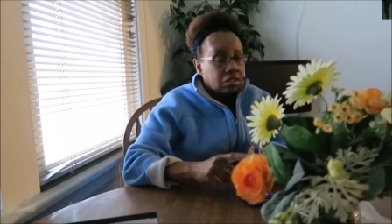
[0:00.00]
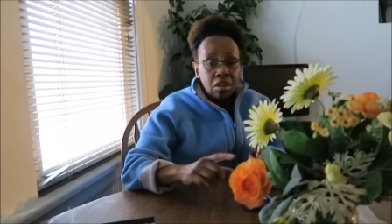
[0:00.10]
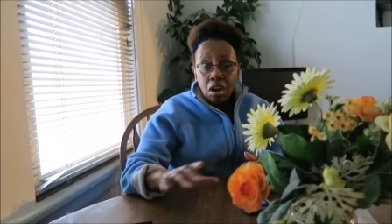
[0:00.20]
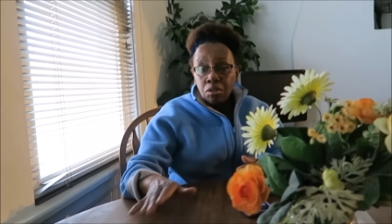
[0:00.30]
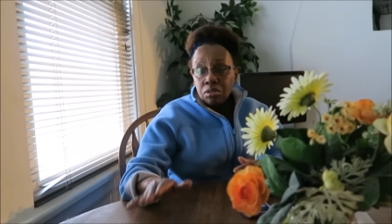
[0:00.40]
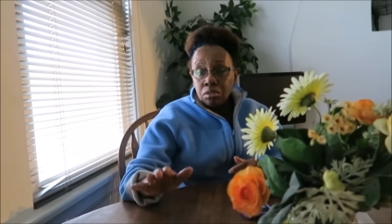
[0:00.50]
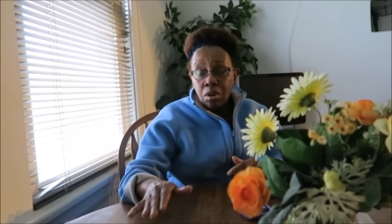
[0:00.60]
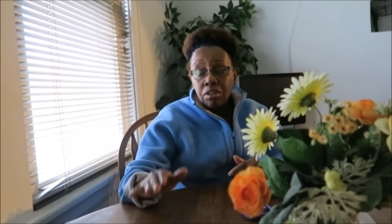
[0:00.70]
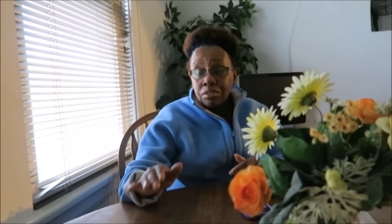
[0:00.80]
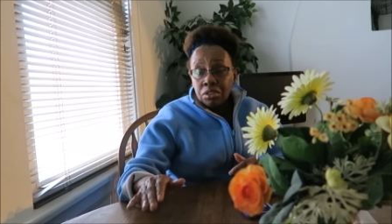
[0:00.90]
No, you
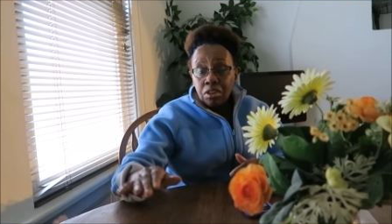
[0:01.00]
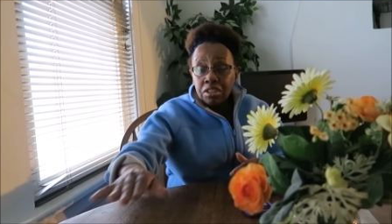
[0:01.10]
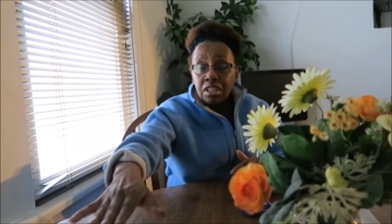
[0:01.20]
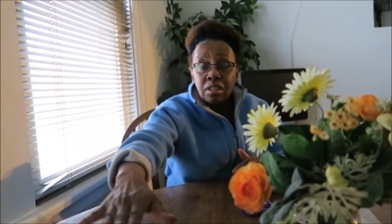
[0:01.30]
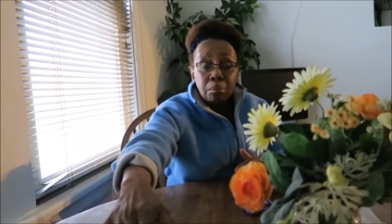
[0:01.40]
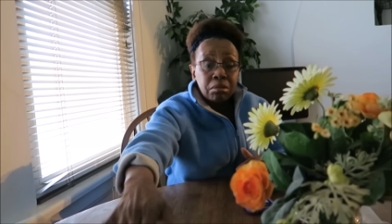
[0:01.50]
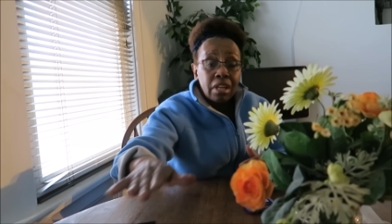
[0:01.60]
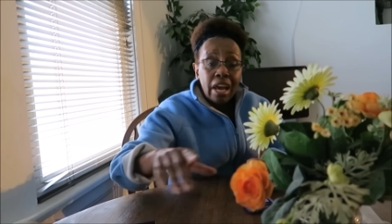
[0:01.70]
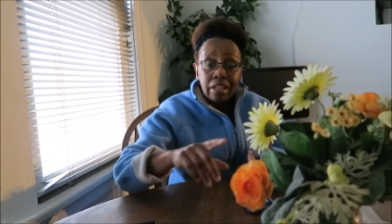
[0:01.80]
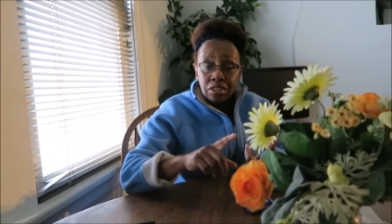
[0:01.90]
don't even start getting a
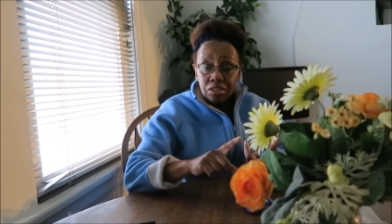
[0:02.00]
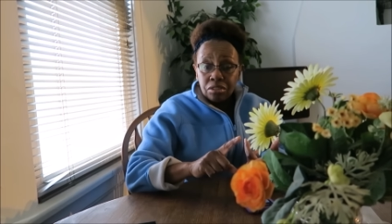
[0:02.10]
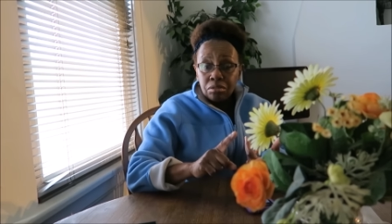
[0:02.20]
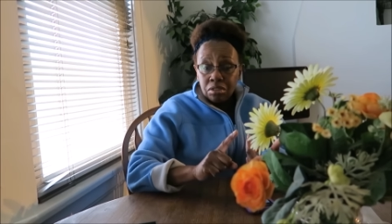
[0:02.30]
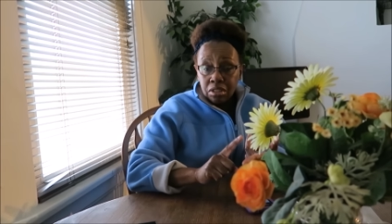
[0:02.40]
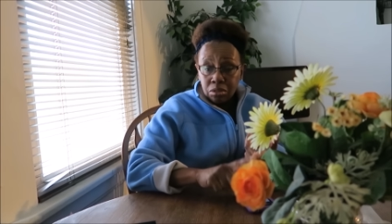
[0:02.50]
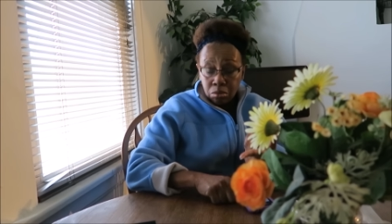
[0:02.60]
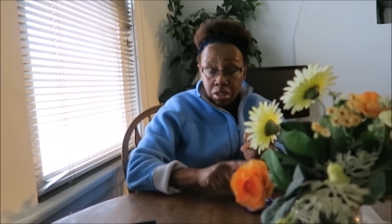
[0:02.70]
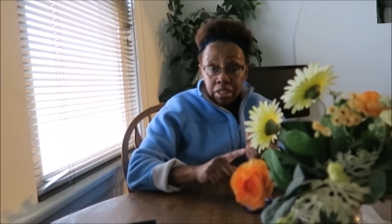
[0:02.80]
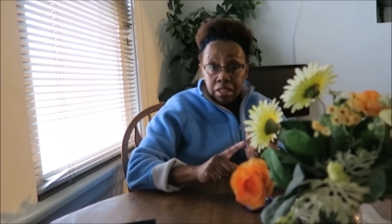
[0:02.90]
plaque until you get
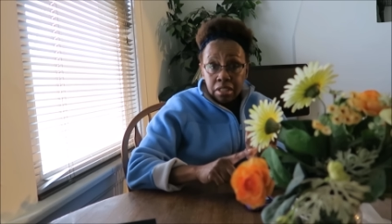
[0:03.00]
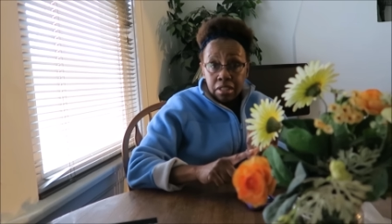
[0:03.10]
20.